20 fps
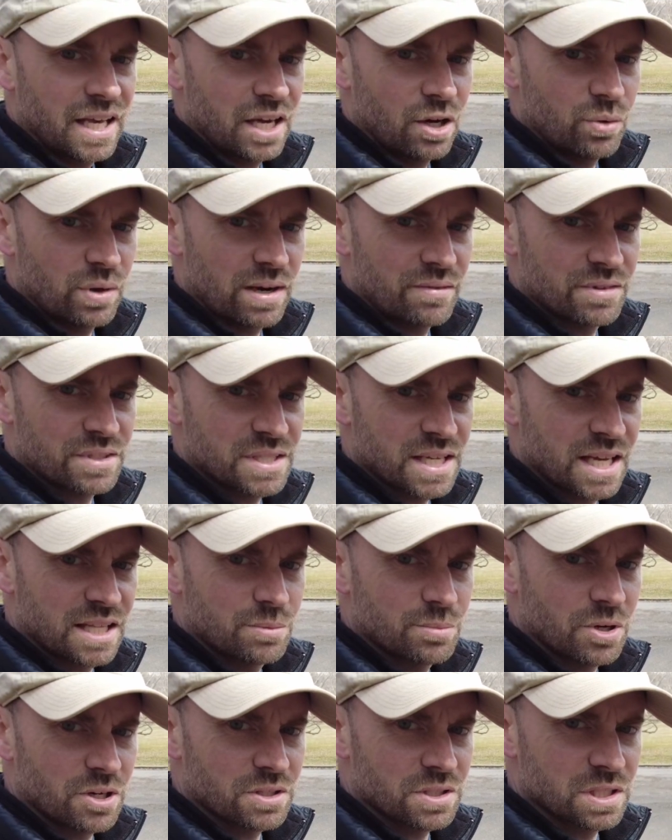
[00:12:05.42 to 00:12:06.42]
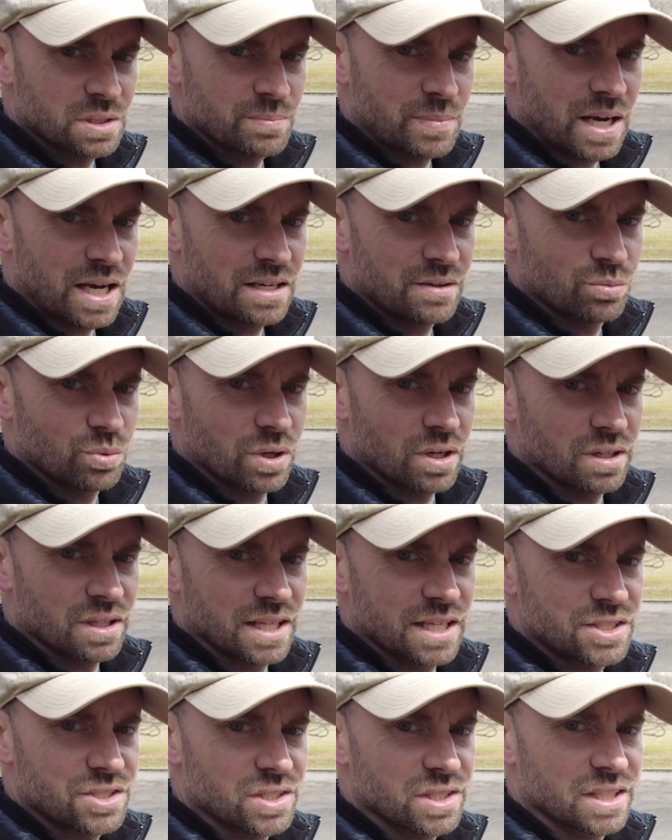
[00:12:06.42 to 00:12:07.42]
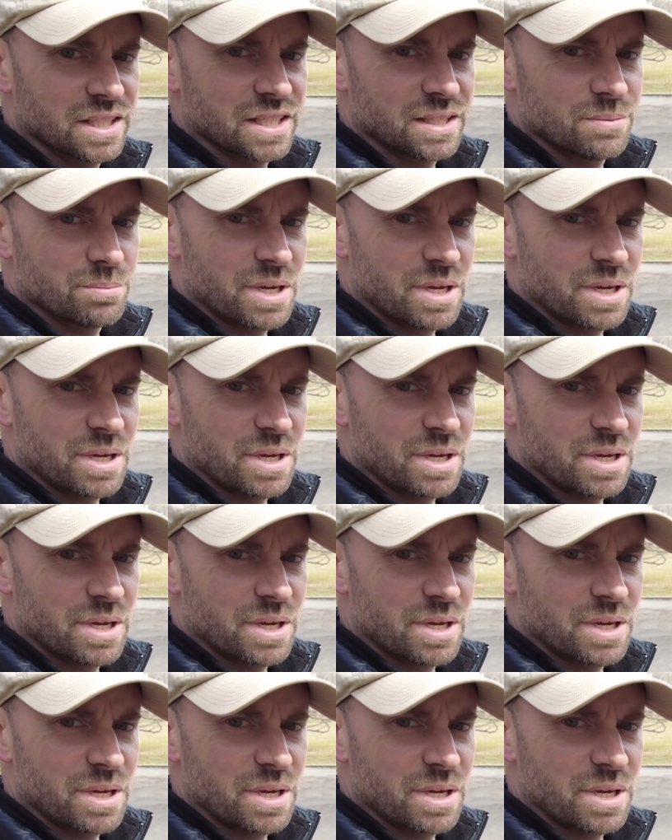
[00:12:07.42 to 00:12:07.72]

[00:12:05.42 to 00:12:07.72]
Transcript: Here we have the sign that marks the spot of where allegedly